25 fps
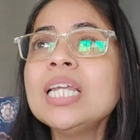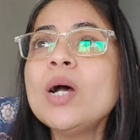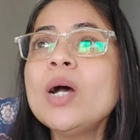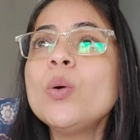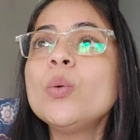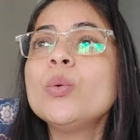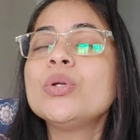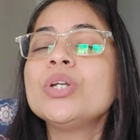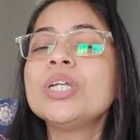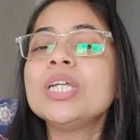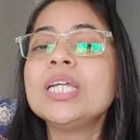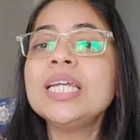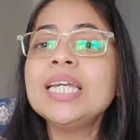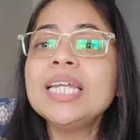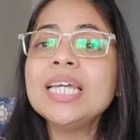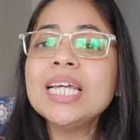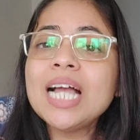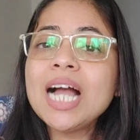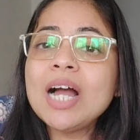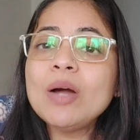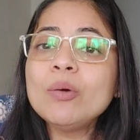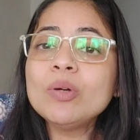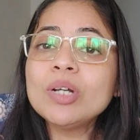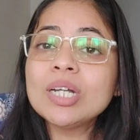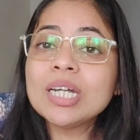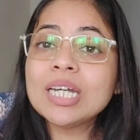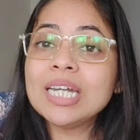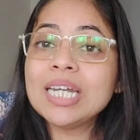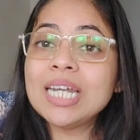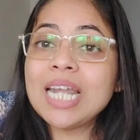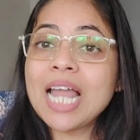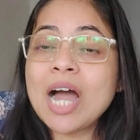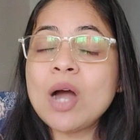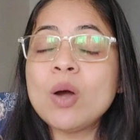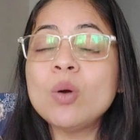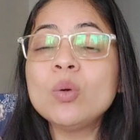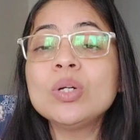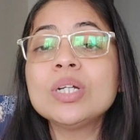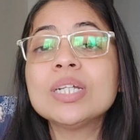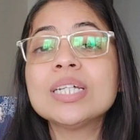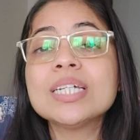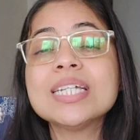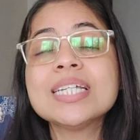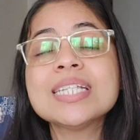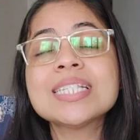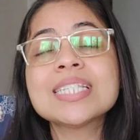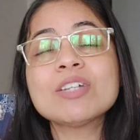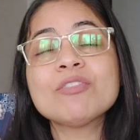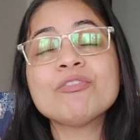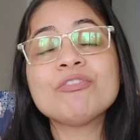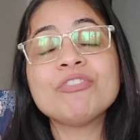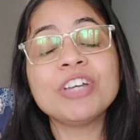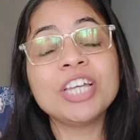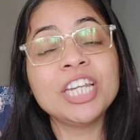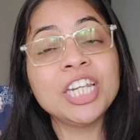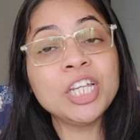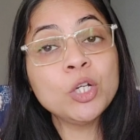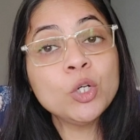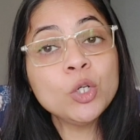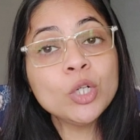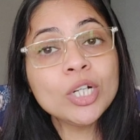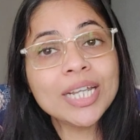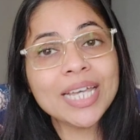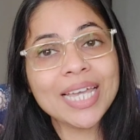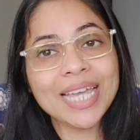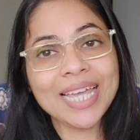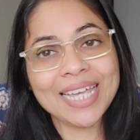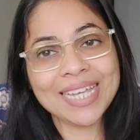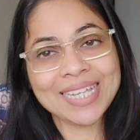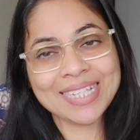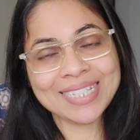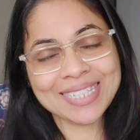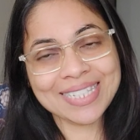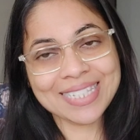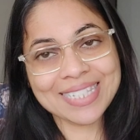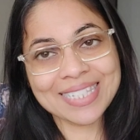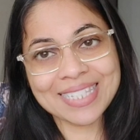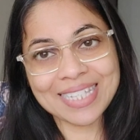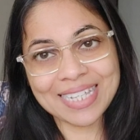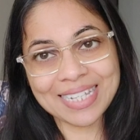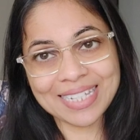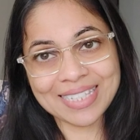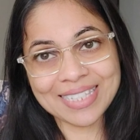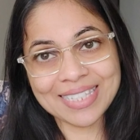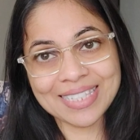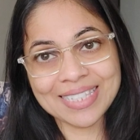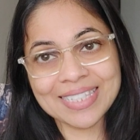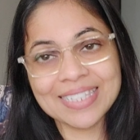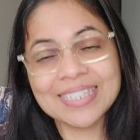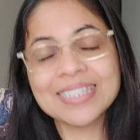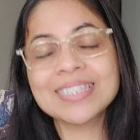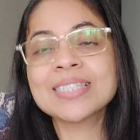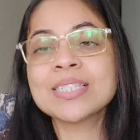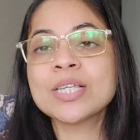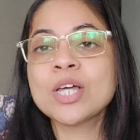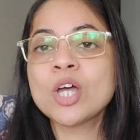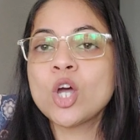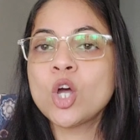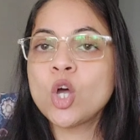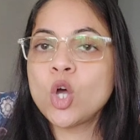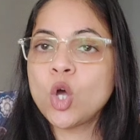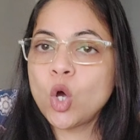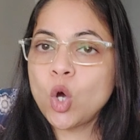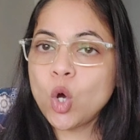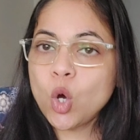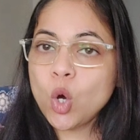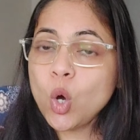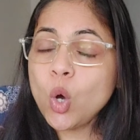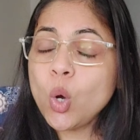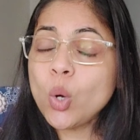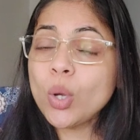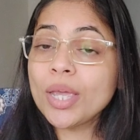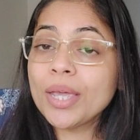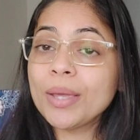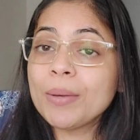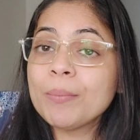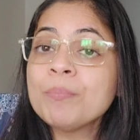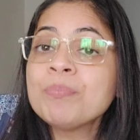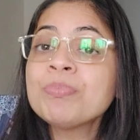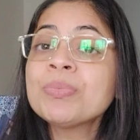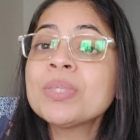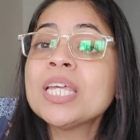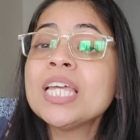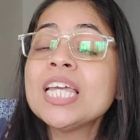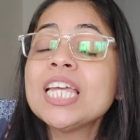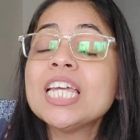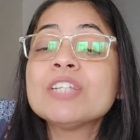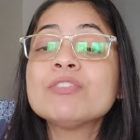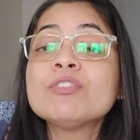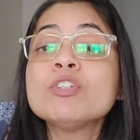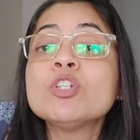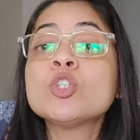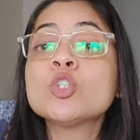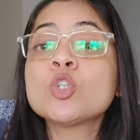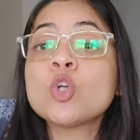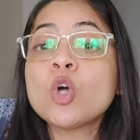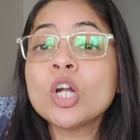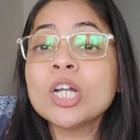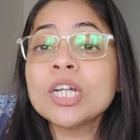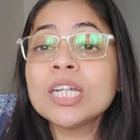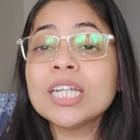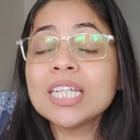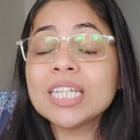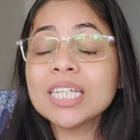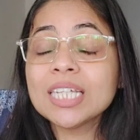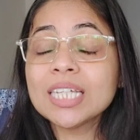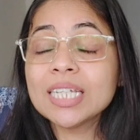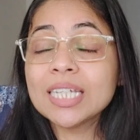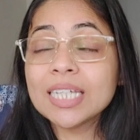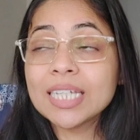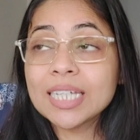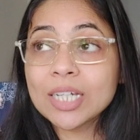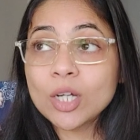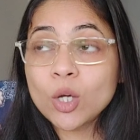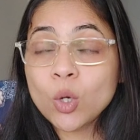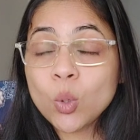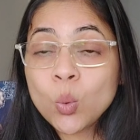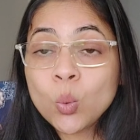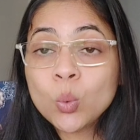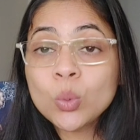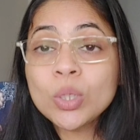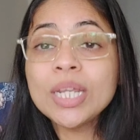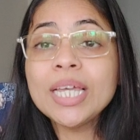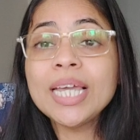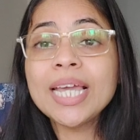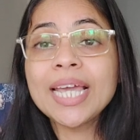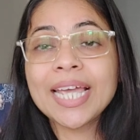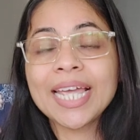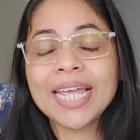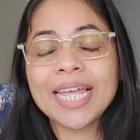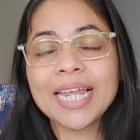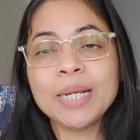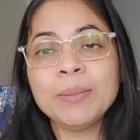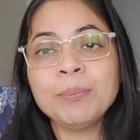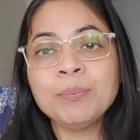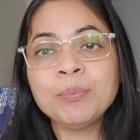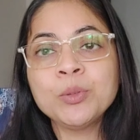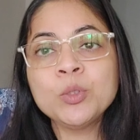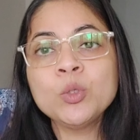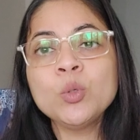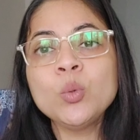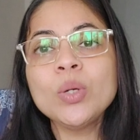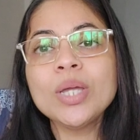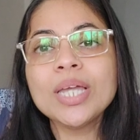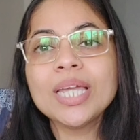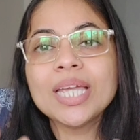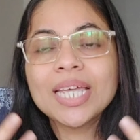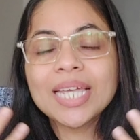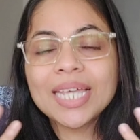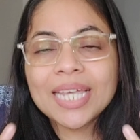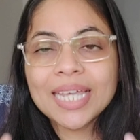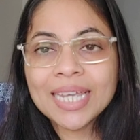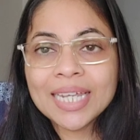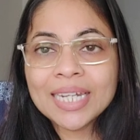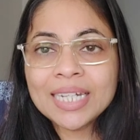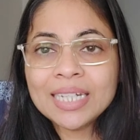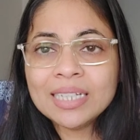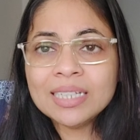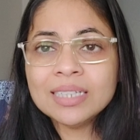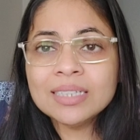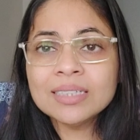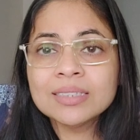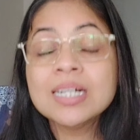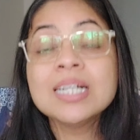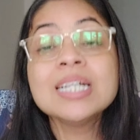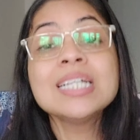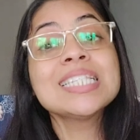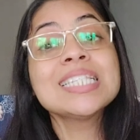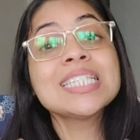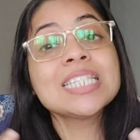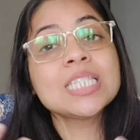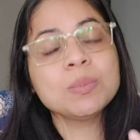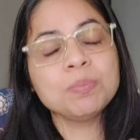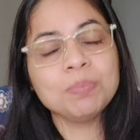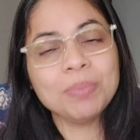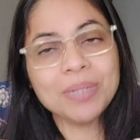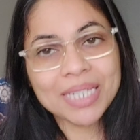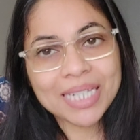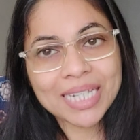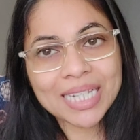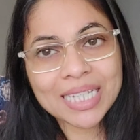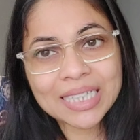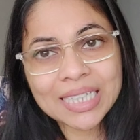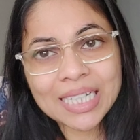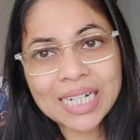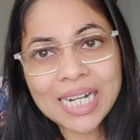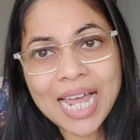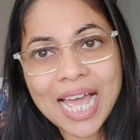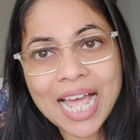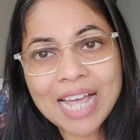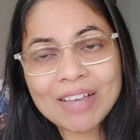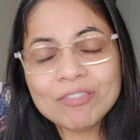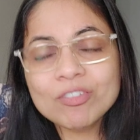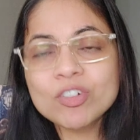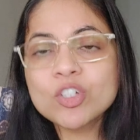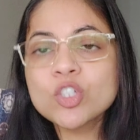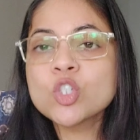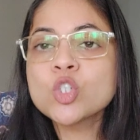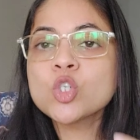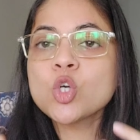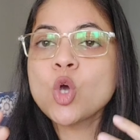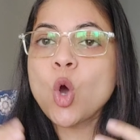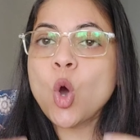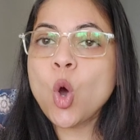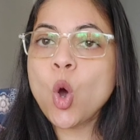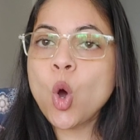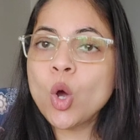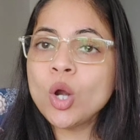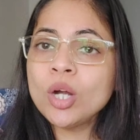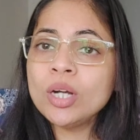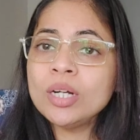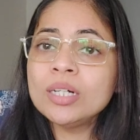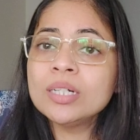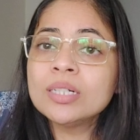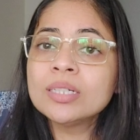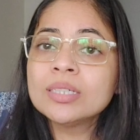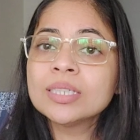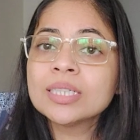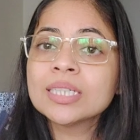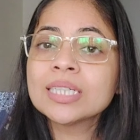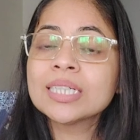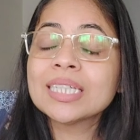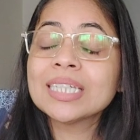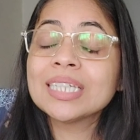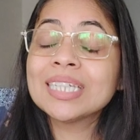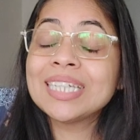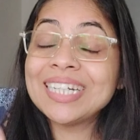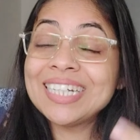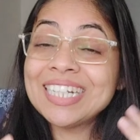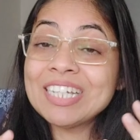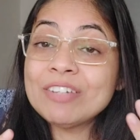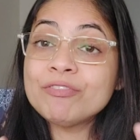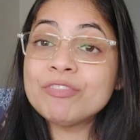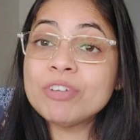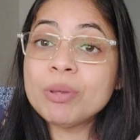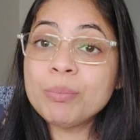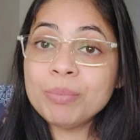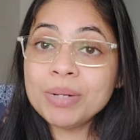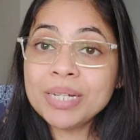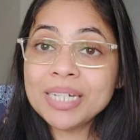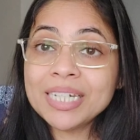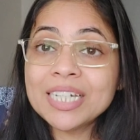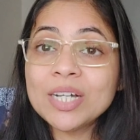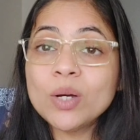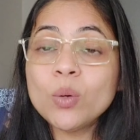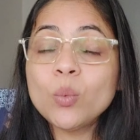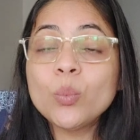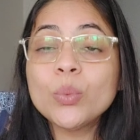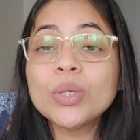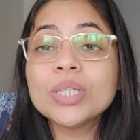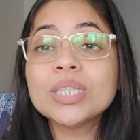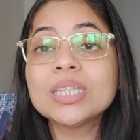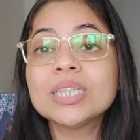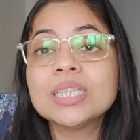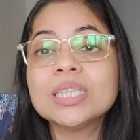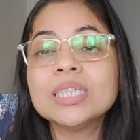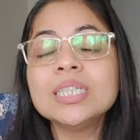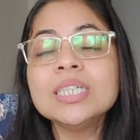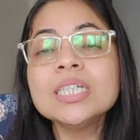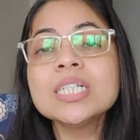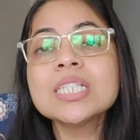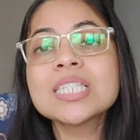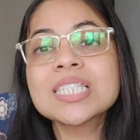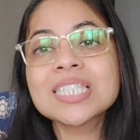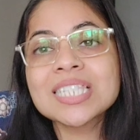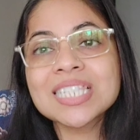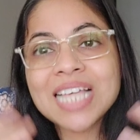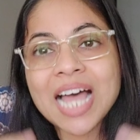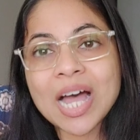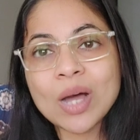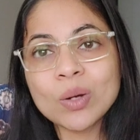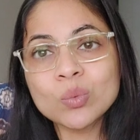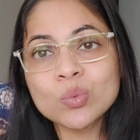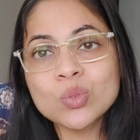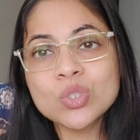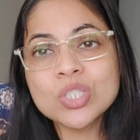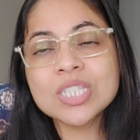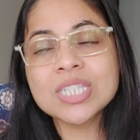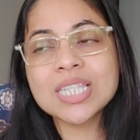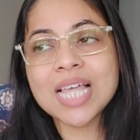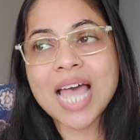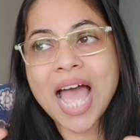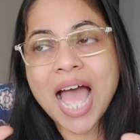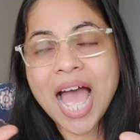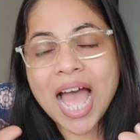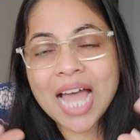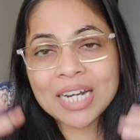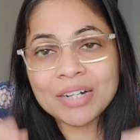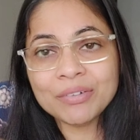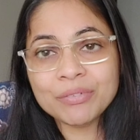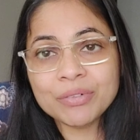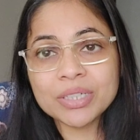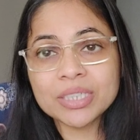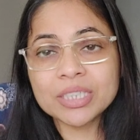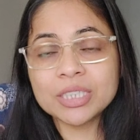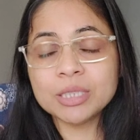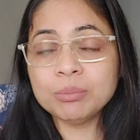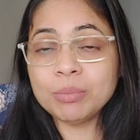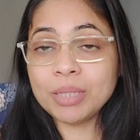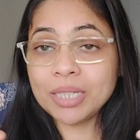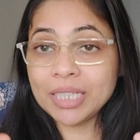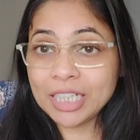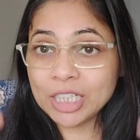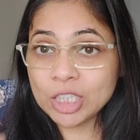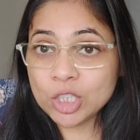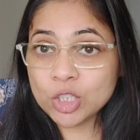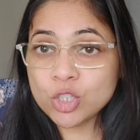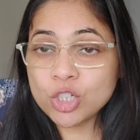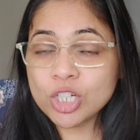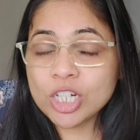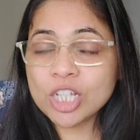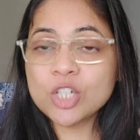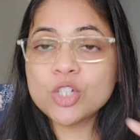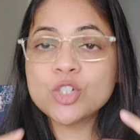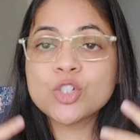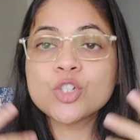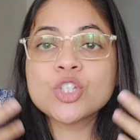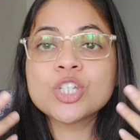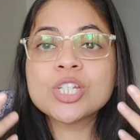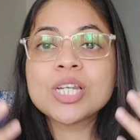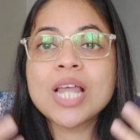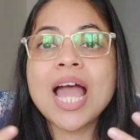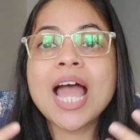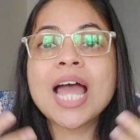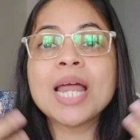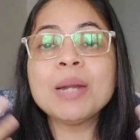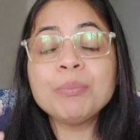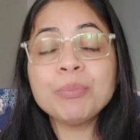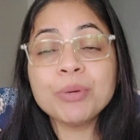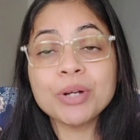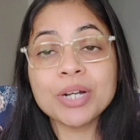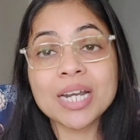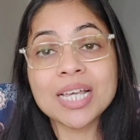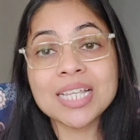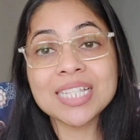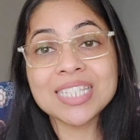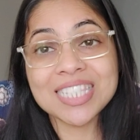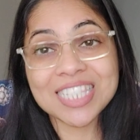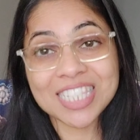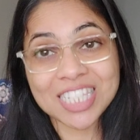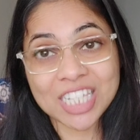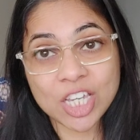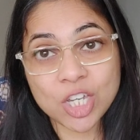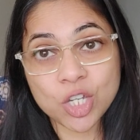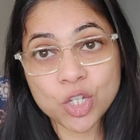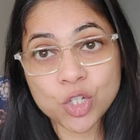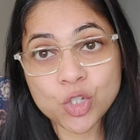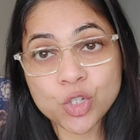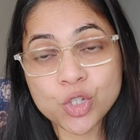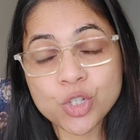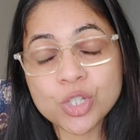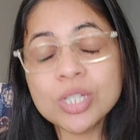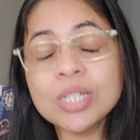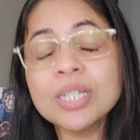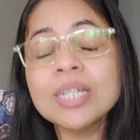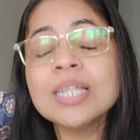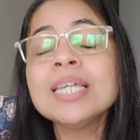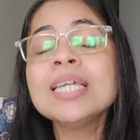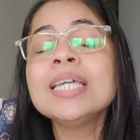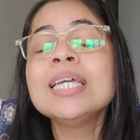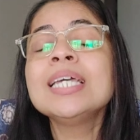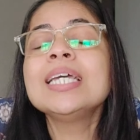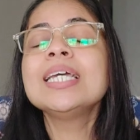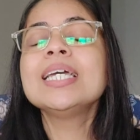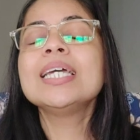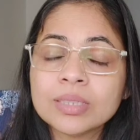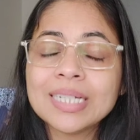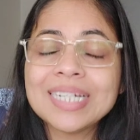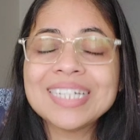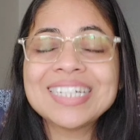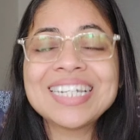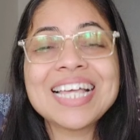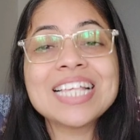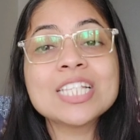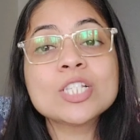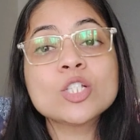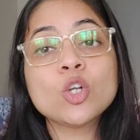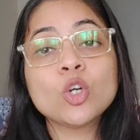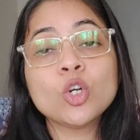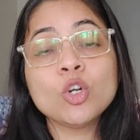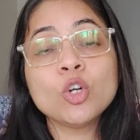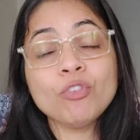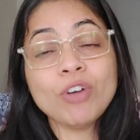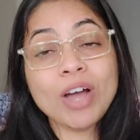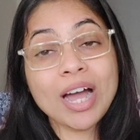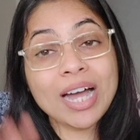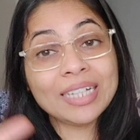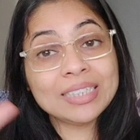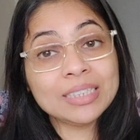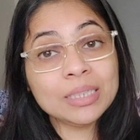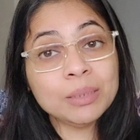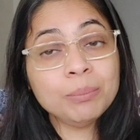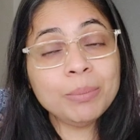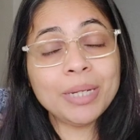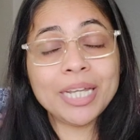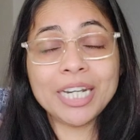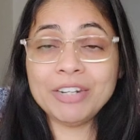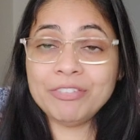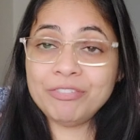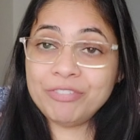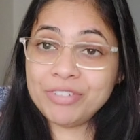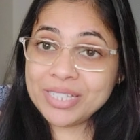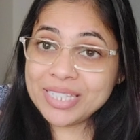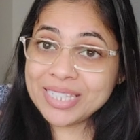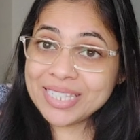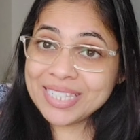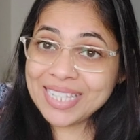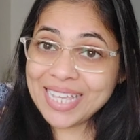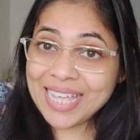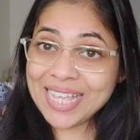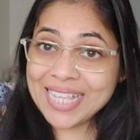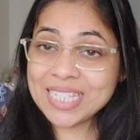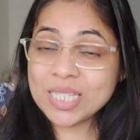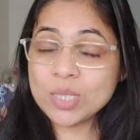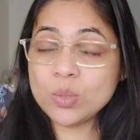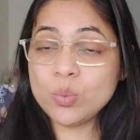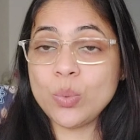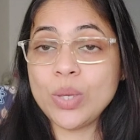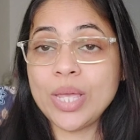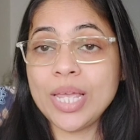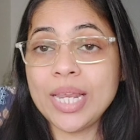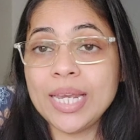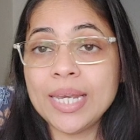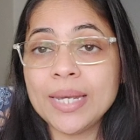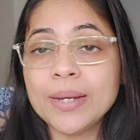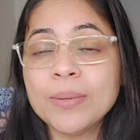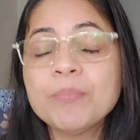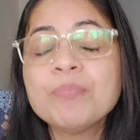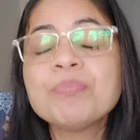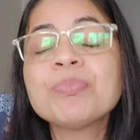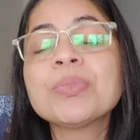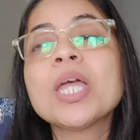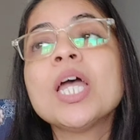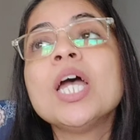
Now reading out loud is a very good exercise. Okay, it will not only help you in speaking the language or getting familiar with the sounds and rhythm and intonation and pronunciation. It has a lot of other benefits as well.